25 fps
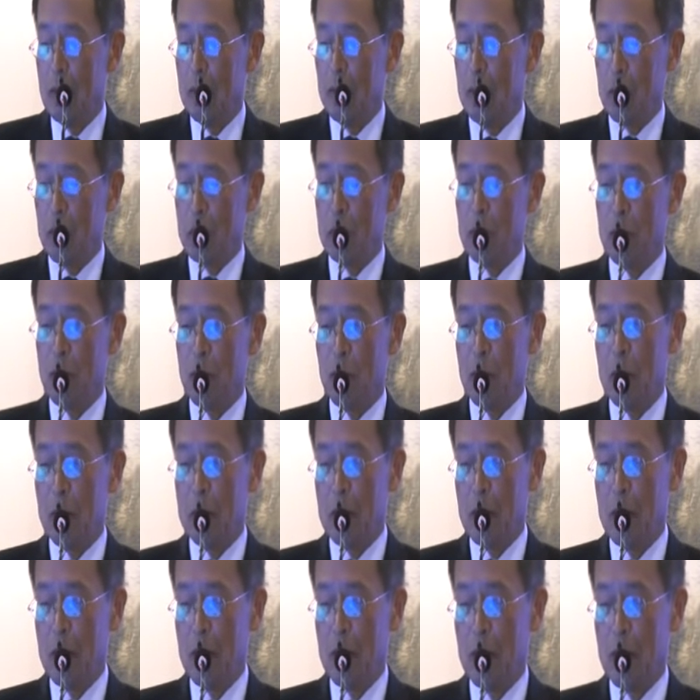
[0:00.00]
village,
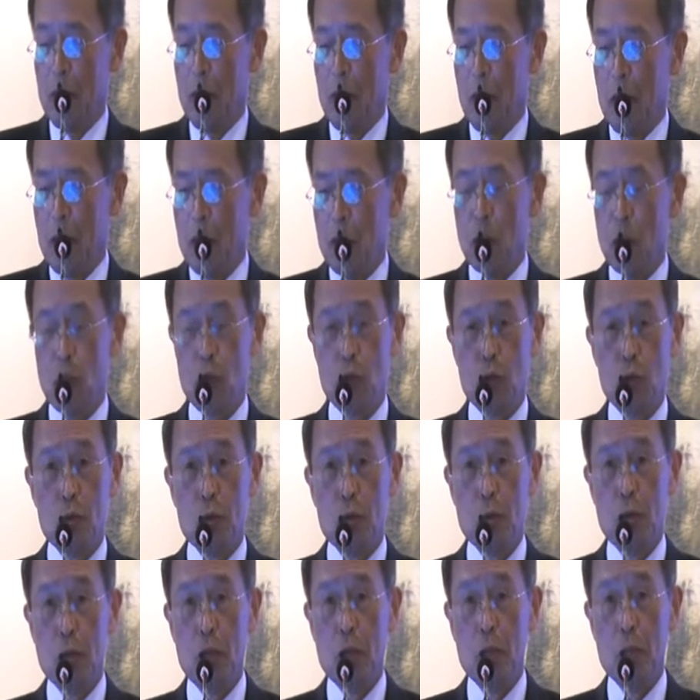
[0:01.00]
and Shun
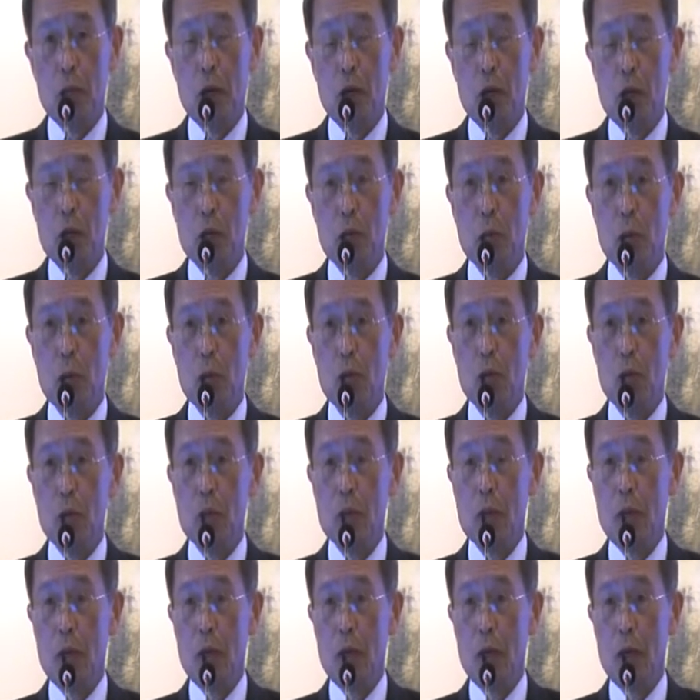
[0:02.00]
Imaizumi, who is
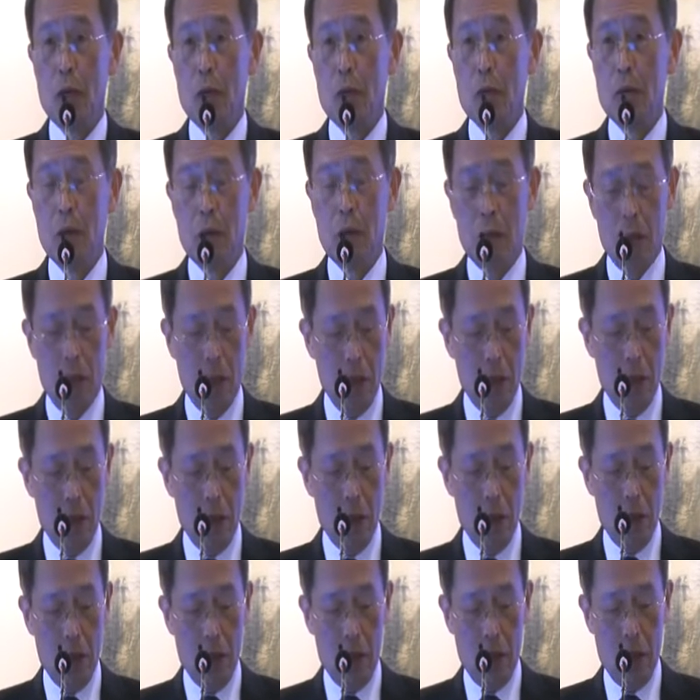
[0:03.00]
now
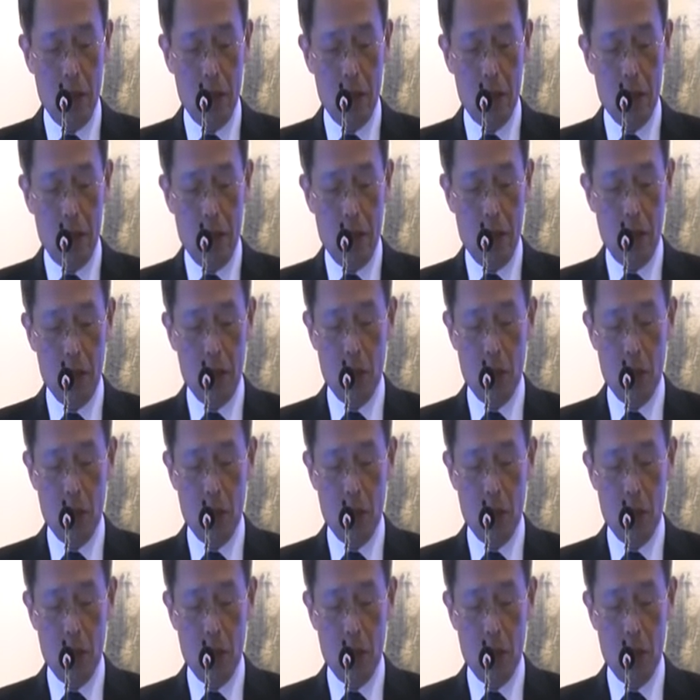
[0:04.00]
the head of